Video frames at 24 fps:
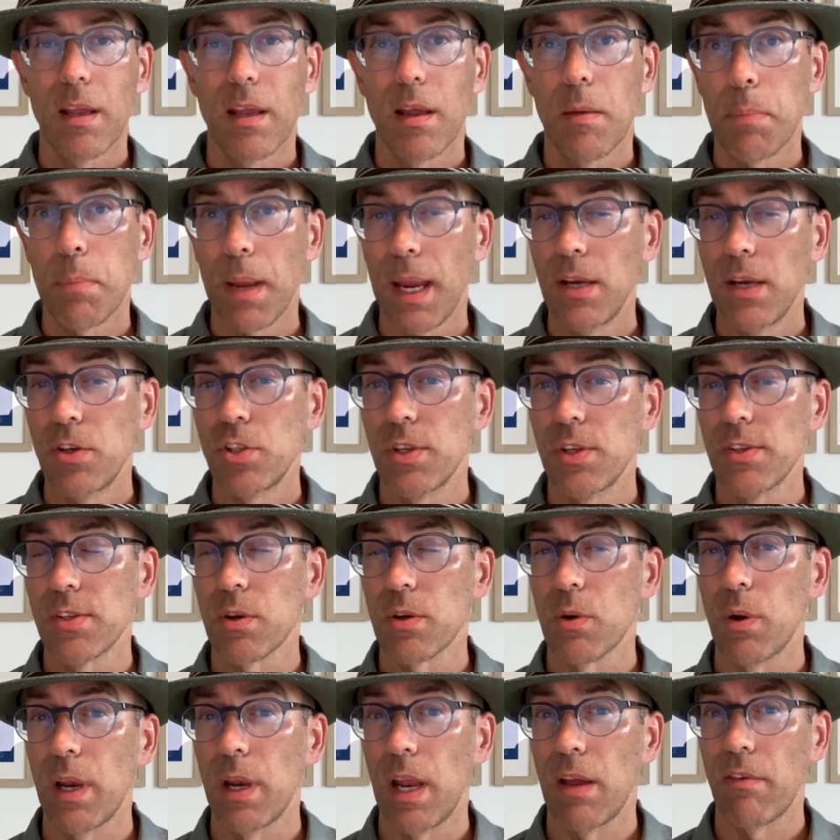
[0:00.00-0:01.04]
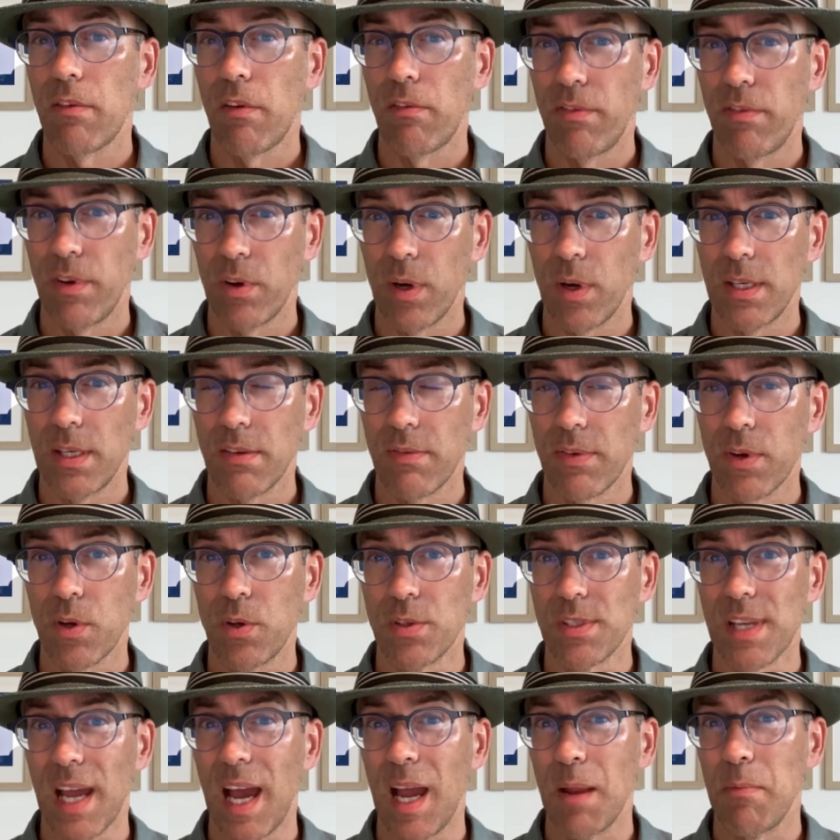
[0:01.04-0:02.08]
patients are going to have a very
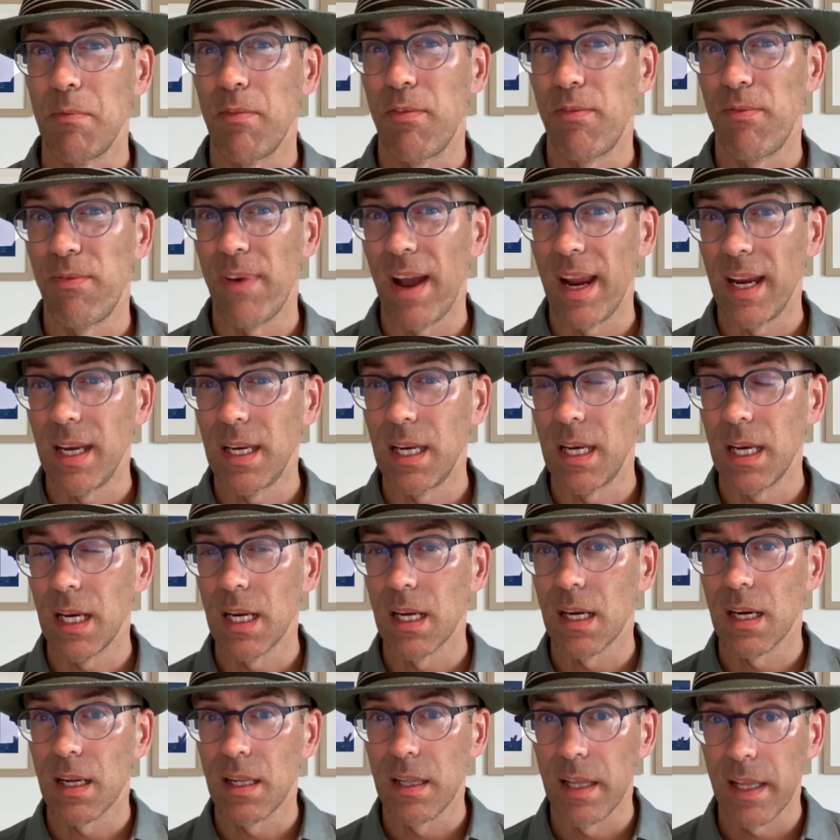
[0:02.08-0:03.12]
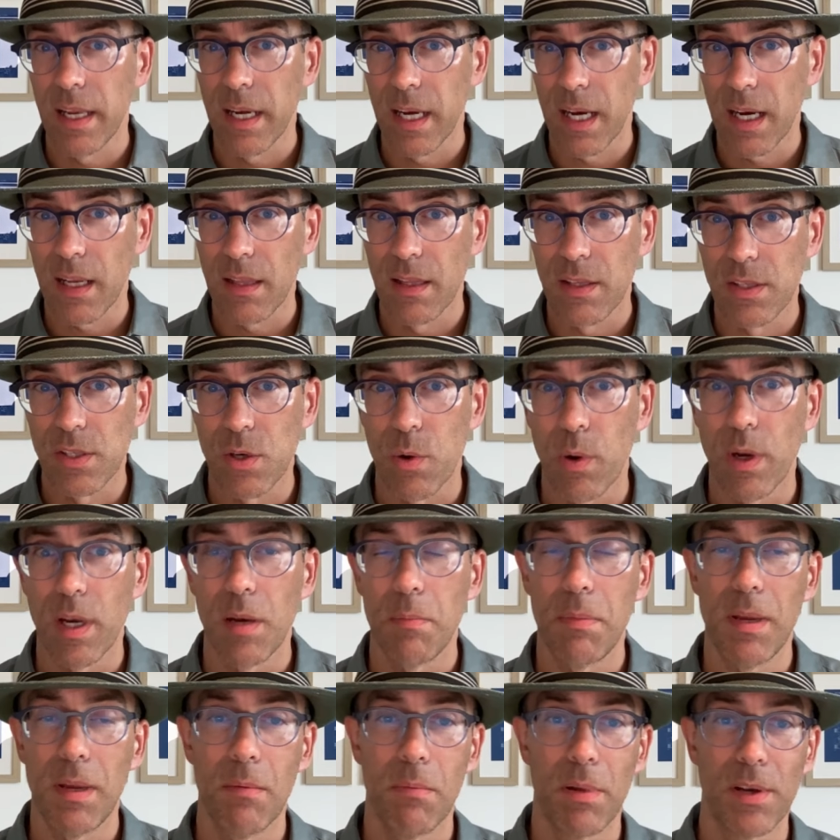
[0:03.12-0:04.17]
difficult time finding a clinic that's going to
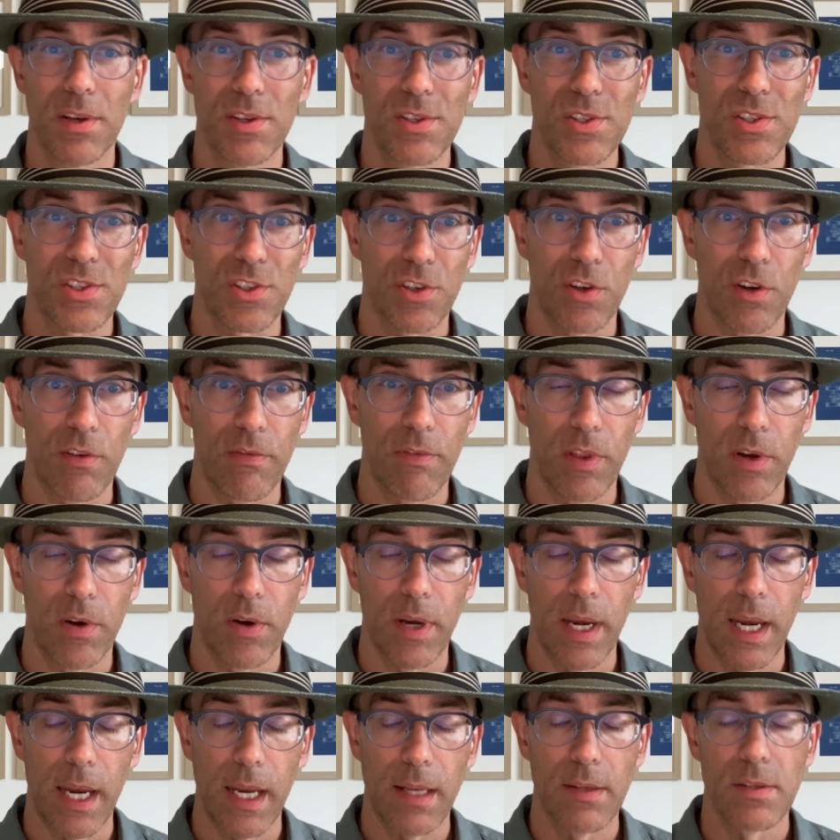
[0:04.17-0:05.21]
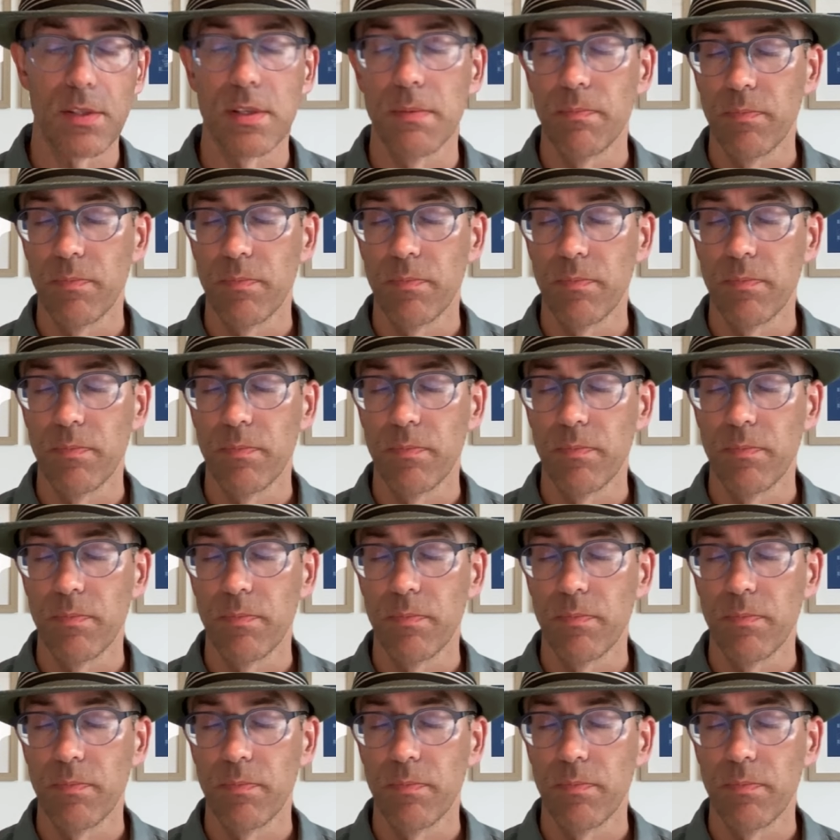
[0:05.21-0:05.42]
be able to serve their needs.